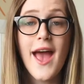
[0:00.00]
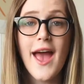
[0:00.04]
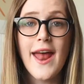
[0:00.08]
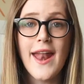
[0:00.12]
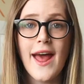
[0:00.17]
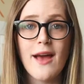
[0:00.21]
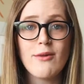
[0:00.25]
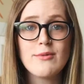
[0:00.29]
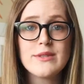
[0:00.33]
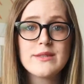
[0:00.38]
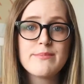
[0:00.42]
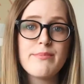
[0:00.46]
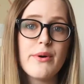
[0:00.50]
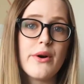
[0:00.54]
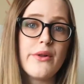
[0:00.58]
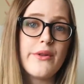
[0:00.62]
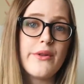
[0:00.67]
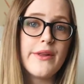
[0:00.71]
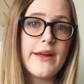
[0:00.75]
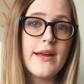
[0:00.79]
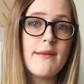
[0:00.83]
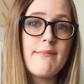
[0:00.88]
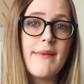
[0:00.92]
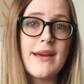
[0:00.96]
and I was
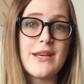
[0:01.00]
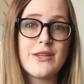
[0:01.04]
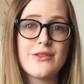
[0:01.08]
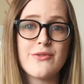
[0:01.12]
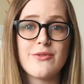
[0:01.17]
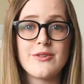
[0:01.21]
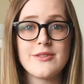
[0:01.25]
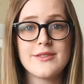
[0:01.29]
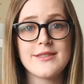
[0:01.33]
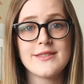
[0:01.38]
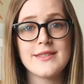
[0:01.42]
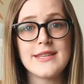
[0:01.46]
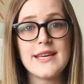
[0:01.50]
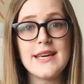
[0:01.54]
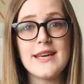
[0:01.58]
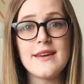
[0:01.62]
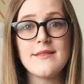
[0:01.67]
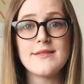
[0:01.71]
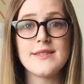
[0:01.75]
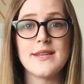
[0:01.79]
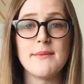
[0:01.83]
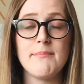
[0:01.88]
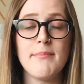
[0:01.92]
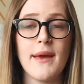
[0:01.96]
pulling my short
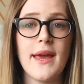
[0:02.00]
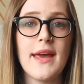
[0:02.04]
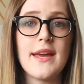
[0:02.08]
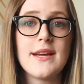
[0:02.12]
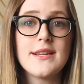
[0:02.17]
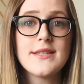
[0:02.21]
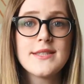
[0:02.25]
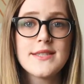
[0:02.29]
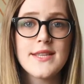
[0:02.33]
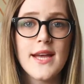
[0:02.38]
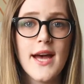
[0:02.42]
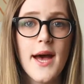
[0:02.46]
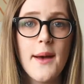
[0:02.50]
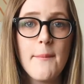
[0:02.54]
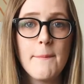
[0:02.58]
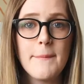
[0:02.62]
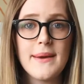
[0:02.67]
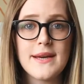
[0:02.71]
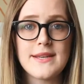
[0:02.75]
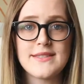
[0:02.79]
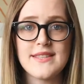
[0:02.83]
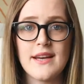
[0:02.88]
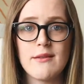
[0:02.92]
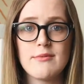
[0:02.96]
sleeves and pants up
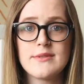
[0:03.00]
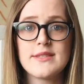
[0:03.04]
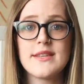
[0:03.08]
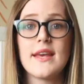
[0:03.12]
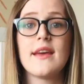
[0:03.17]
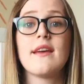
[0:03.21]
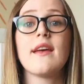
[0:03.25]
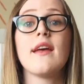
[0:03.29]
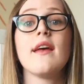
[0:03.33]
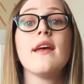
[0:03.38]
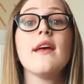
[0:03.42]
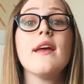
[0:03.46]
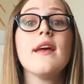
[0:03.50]
because I was like,